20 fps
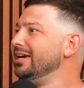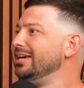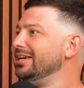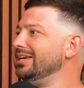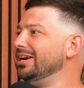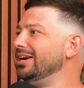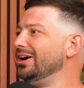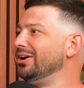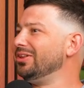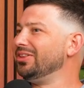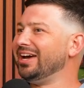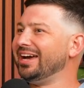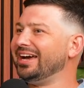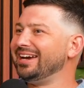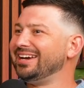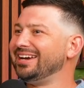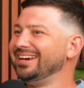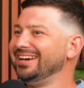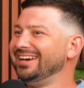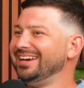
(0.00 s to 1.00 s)

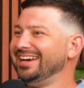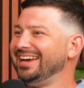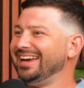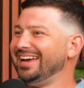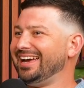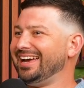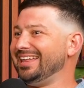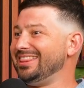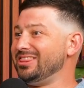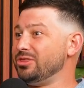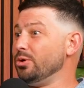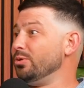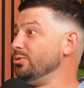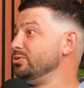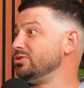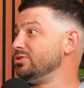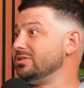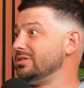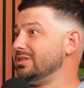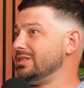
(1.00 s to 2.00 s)
Like, and
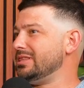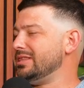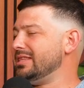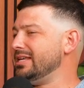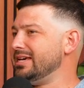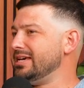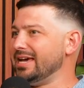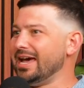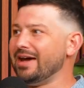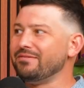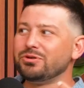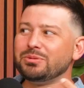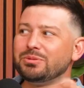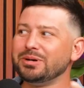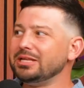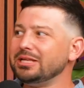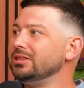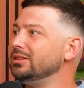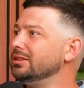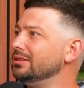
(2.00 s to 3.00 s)
those,
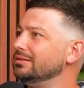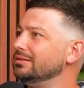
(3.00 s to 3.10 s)
everybody